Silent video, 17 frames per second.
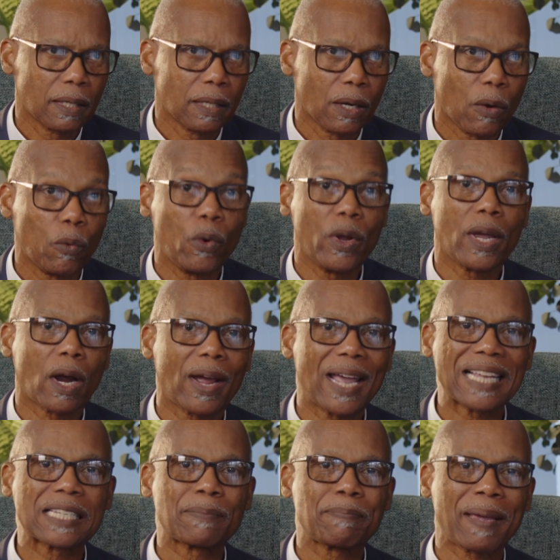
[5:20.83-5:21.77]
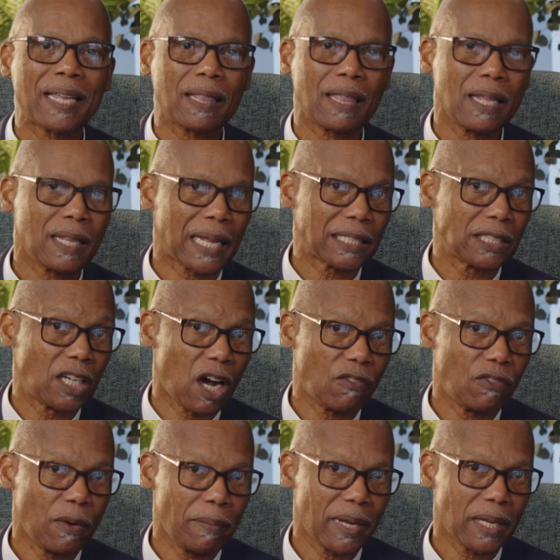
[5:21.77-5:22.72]
We are expecting that
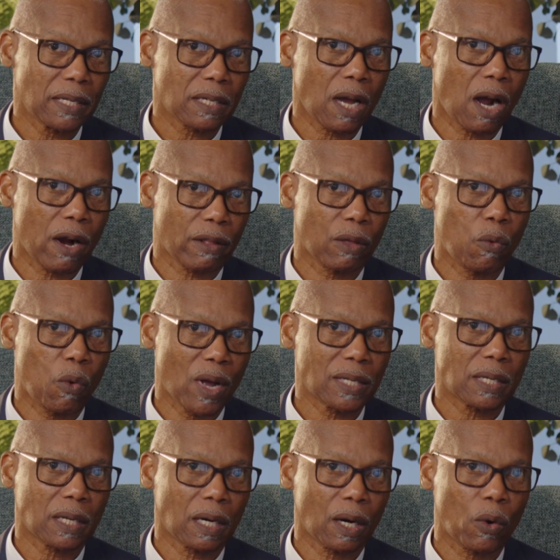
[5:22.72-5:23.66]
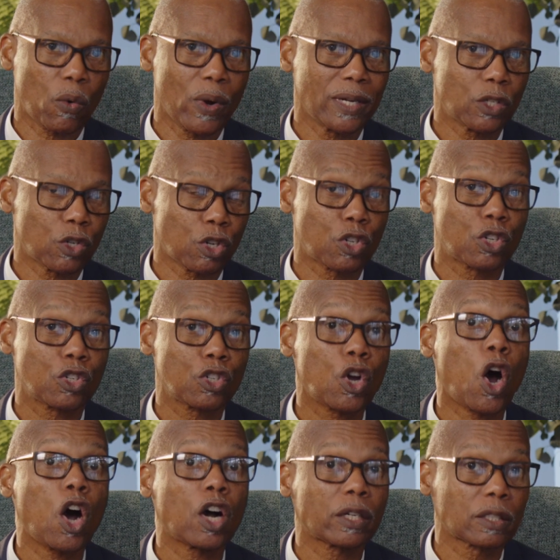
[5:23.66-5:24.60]
governments are the ones that are going to
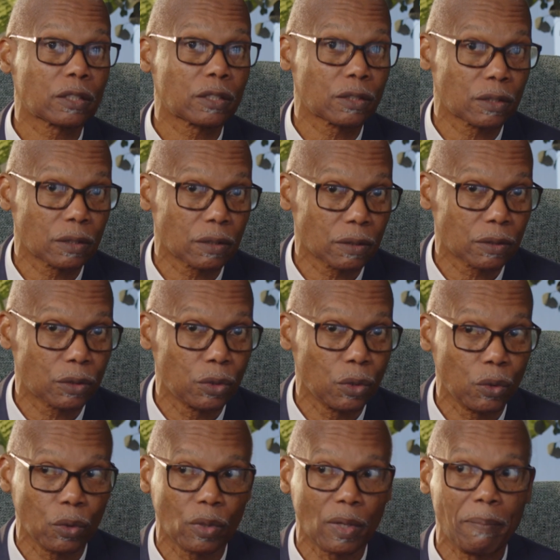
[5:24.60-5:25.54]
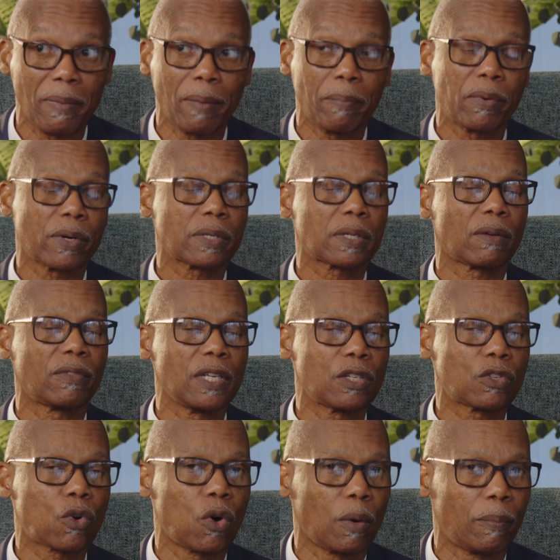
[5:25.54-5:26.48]
talk to the members of
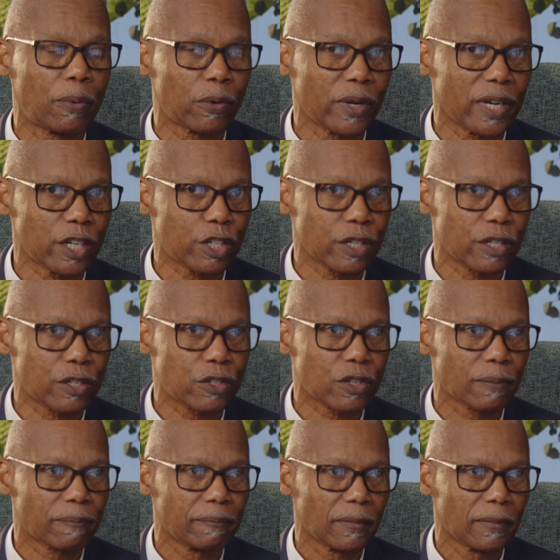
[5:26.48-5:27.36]
these corporations.